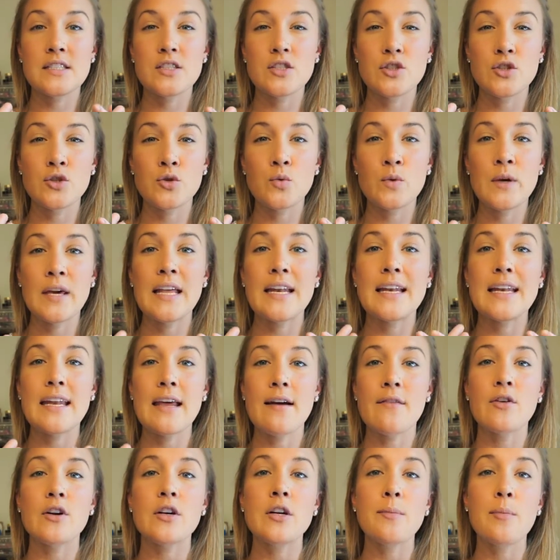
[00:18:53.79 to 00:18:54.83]
You can
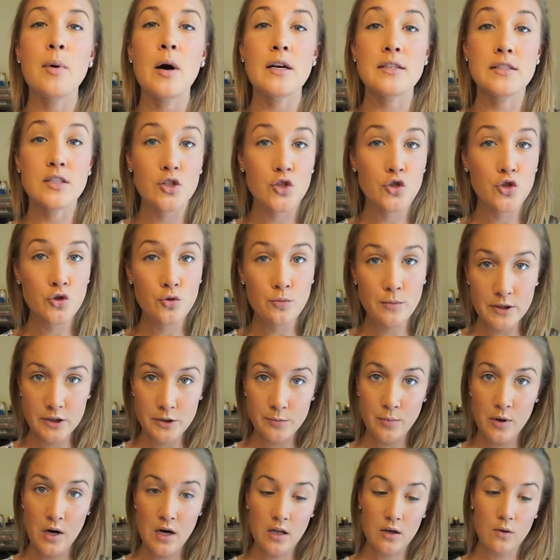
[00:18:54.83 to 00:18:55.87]
never deposit too
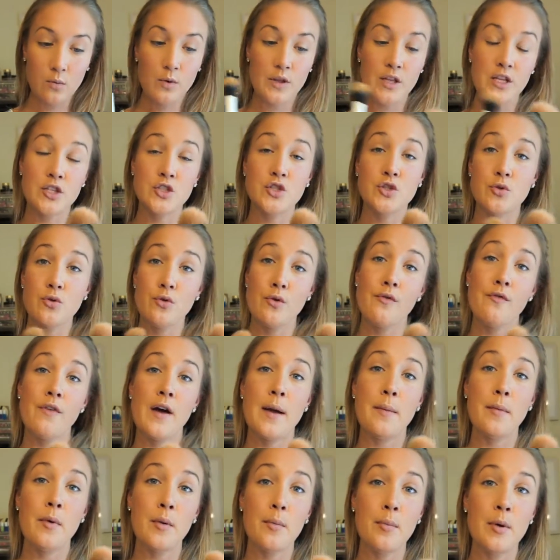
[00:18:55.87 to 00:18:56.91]
much product with a dual
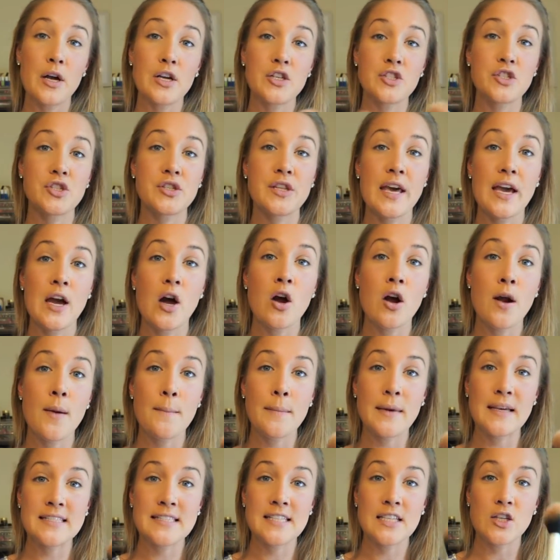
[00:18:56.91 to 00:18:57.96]
fiber brush. They are
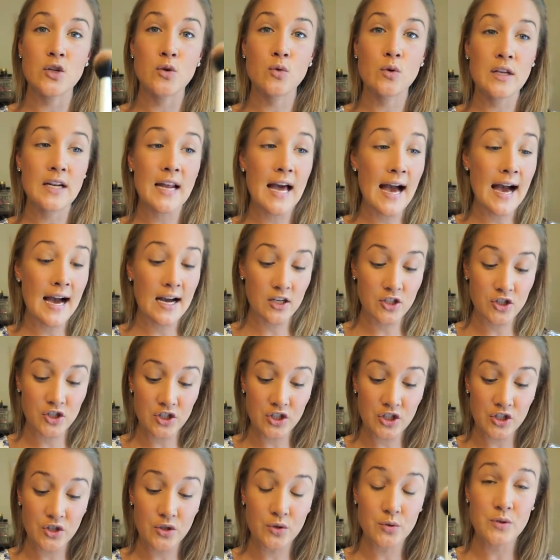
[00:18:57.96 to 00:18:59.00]
amazing. You could
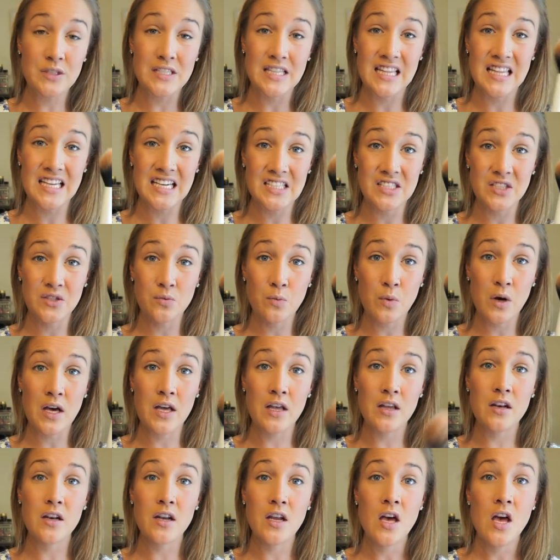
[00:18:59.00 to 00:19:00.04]
actually use this
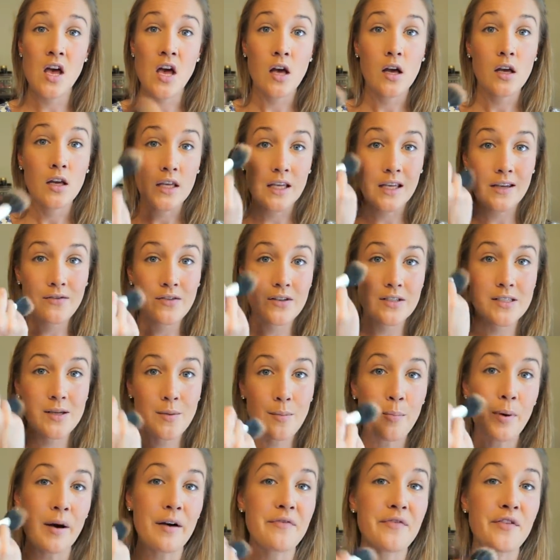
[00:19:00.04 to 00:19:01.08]
one even to
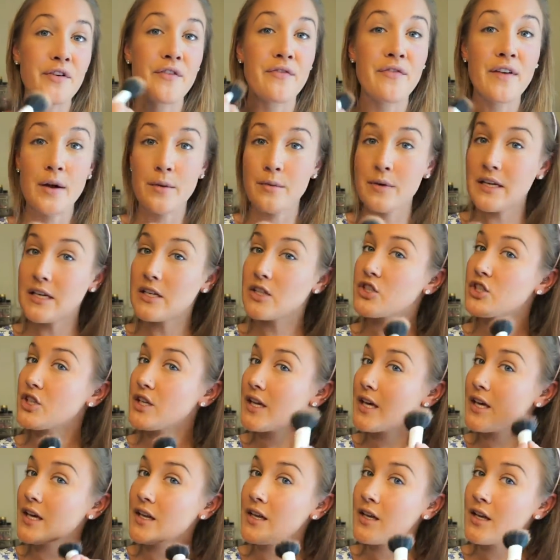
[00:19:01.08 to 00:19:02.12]
buff your foundation
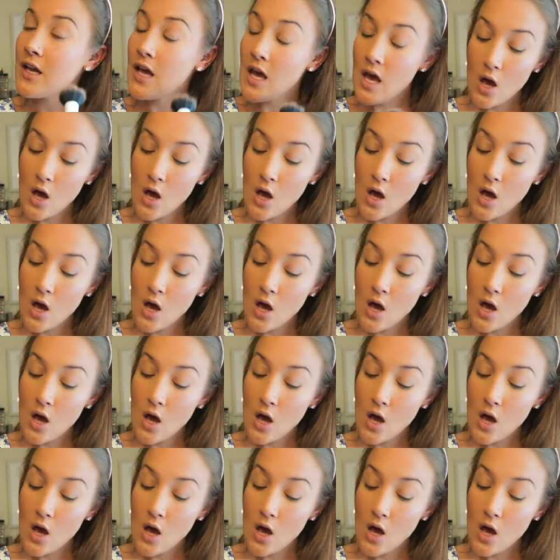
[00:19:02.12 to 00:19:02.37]
in.